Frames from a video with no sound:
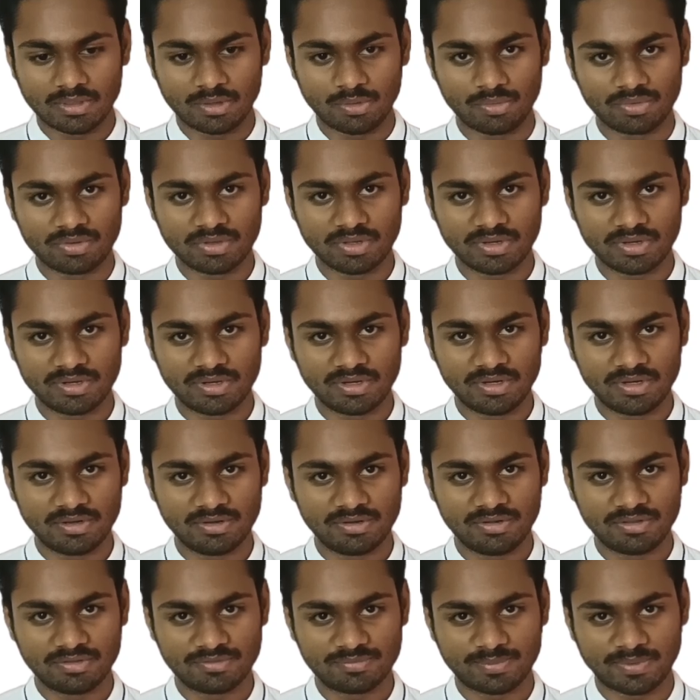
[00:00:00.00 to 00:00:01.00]
you can
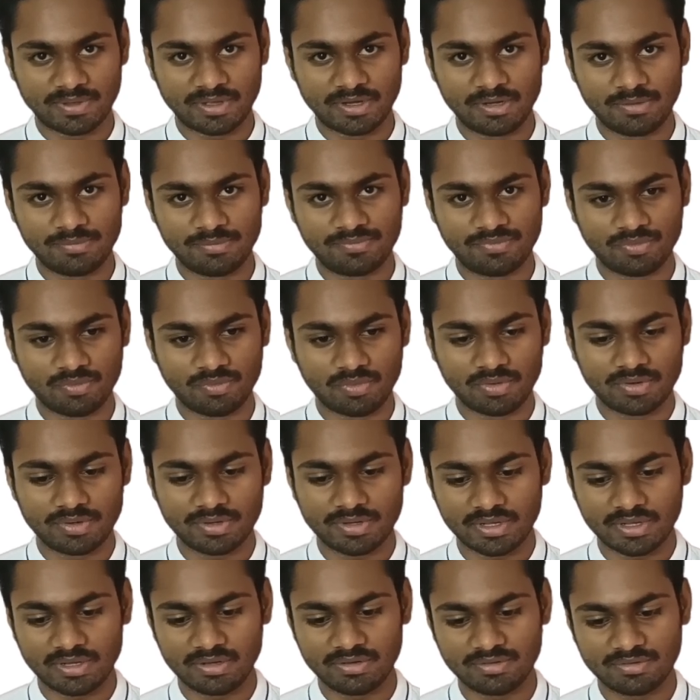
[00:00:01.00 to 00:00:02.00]
delete this file if you want.
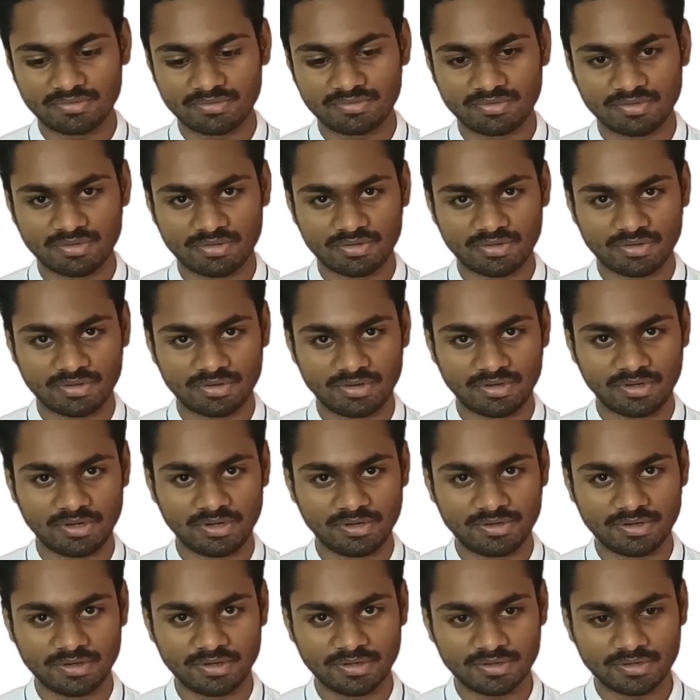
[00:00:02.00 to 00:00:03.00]
I'll just
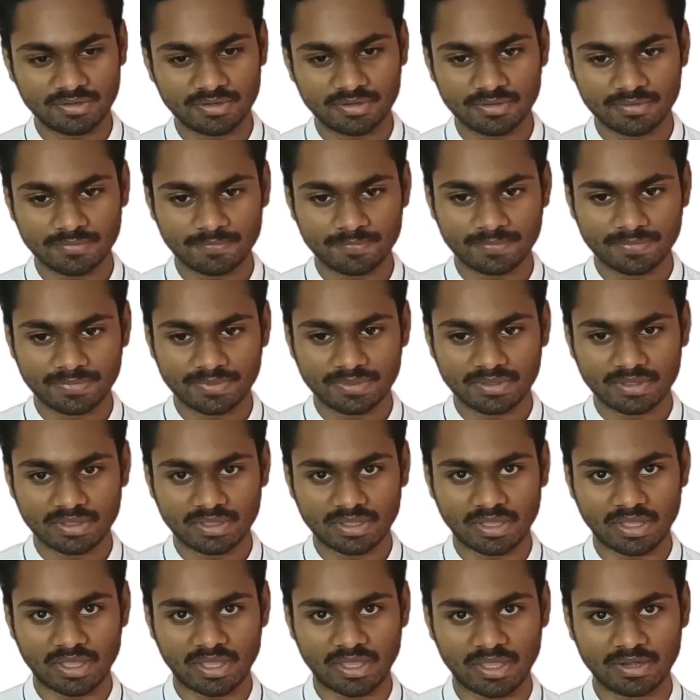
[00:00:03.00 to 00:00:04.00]
delete it
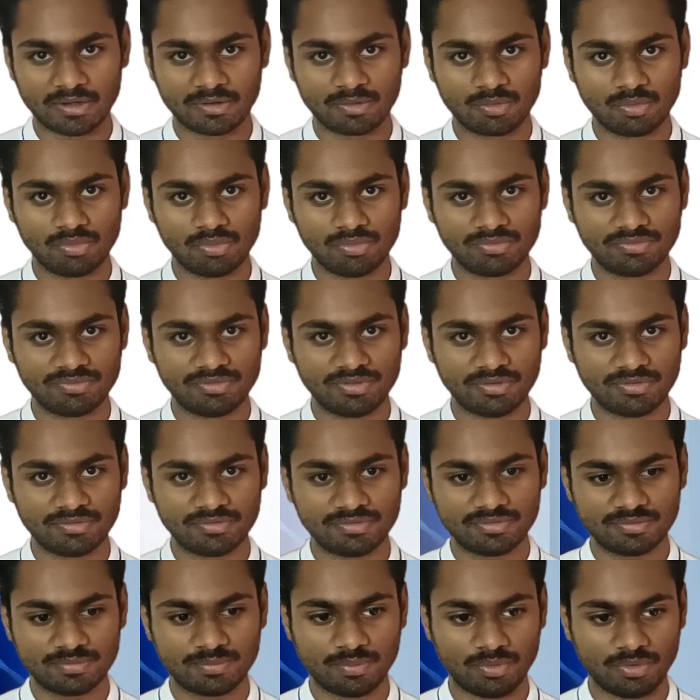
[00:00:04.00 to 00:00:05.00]
and close
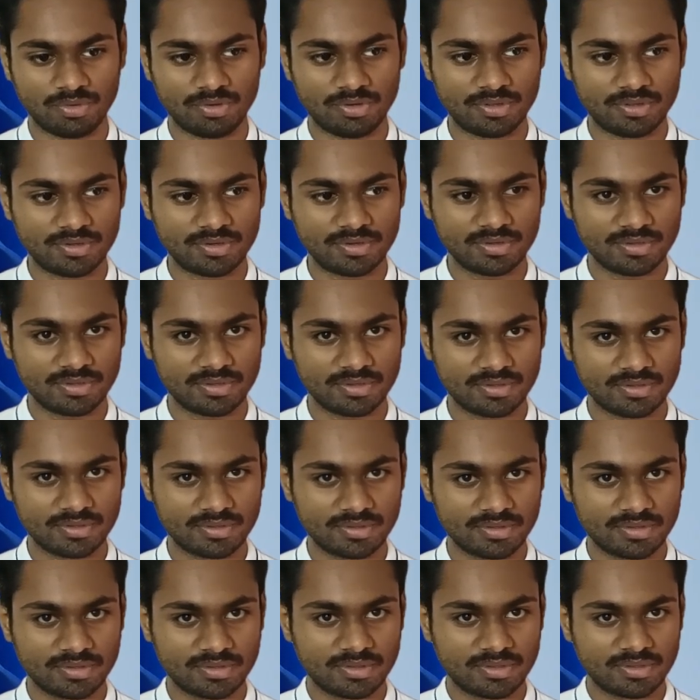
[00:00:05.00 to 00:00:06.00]
this folder.
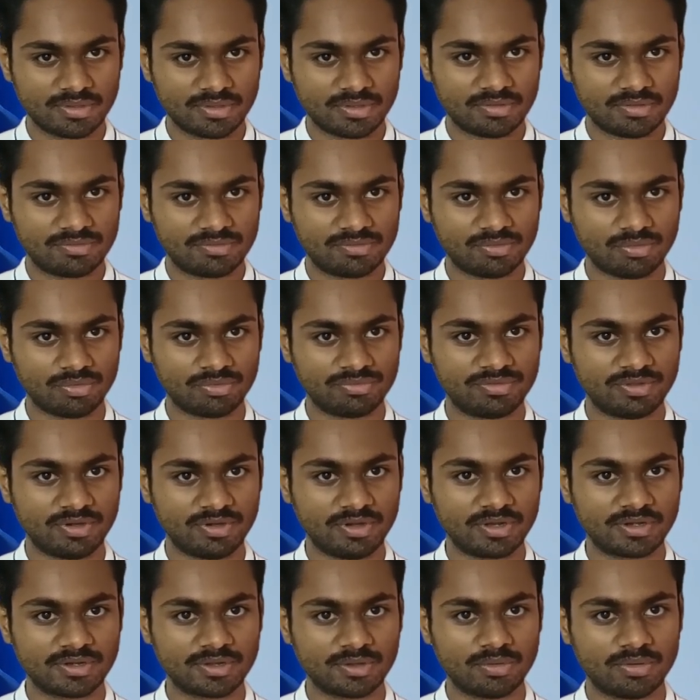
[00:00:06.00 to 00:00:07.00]
So
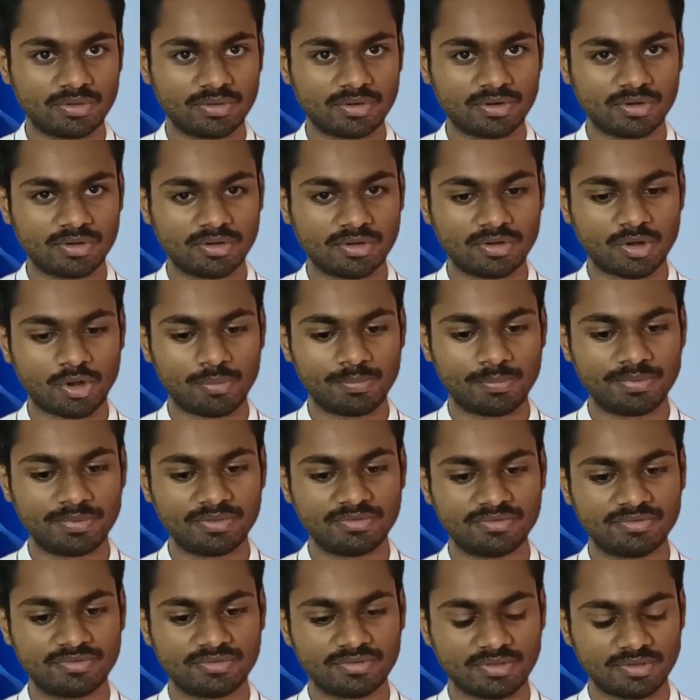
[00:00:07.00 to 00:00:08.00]
select our
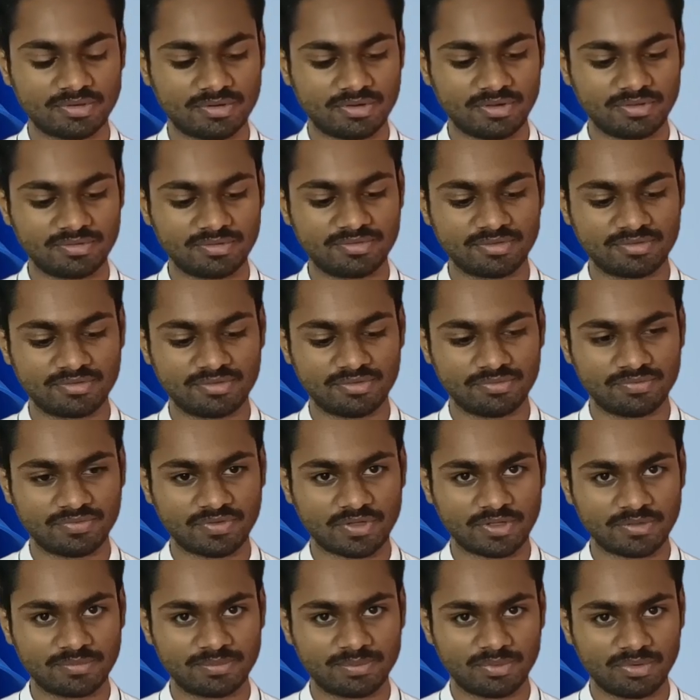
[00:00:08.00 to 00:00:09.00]
Office
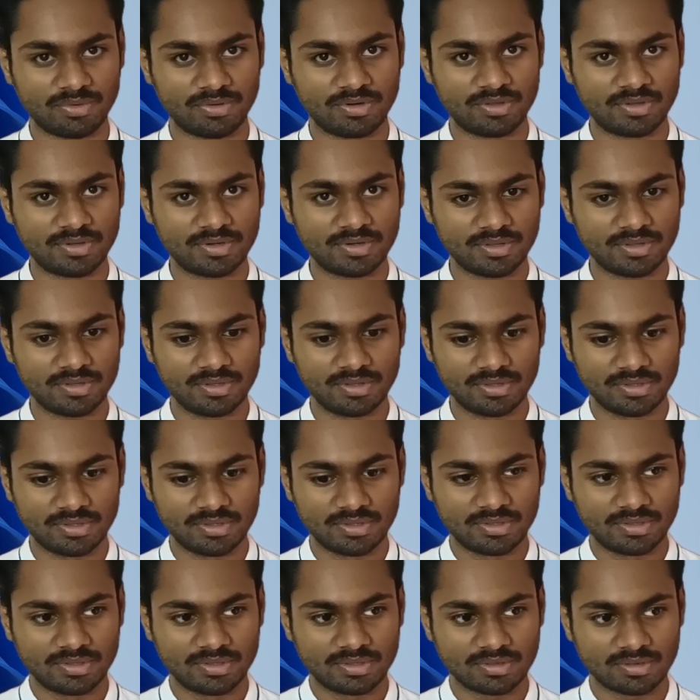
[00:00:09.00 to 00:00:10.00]
365 folder,
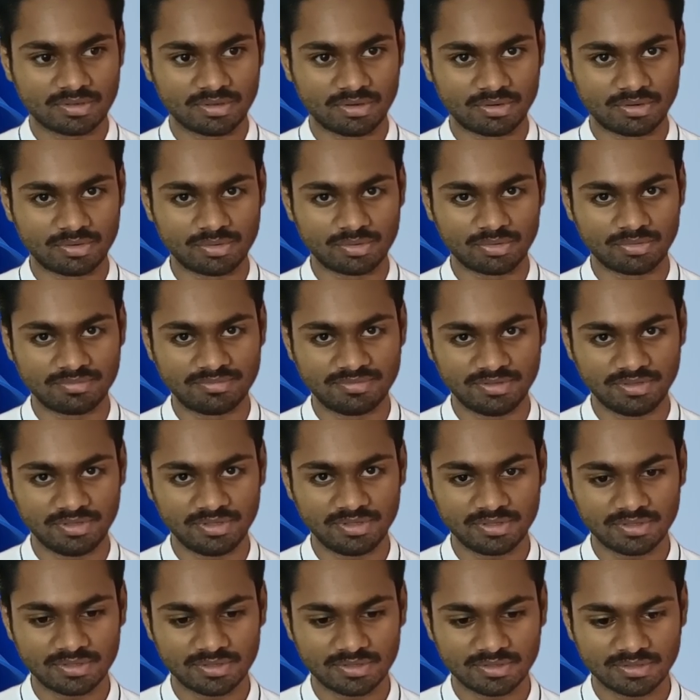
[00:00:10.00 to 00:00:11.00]
Control
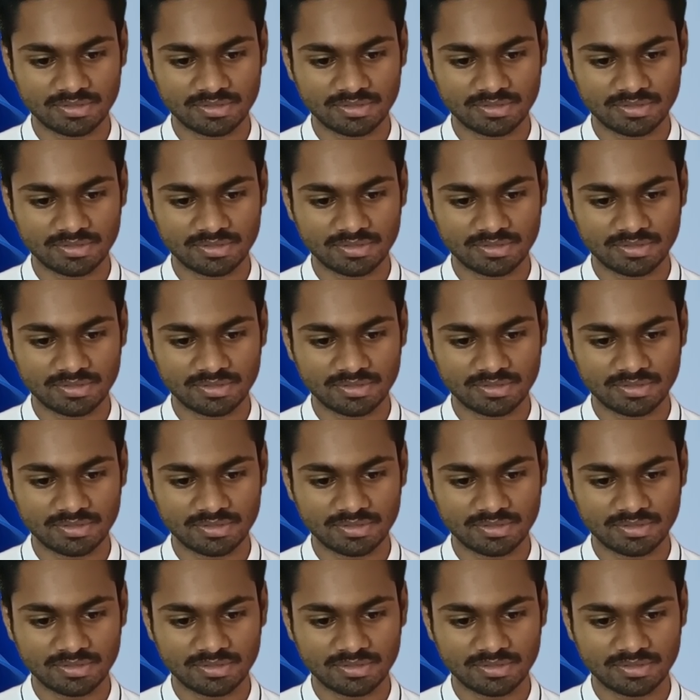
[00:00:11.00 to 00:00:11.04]
C,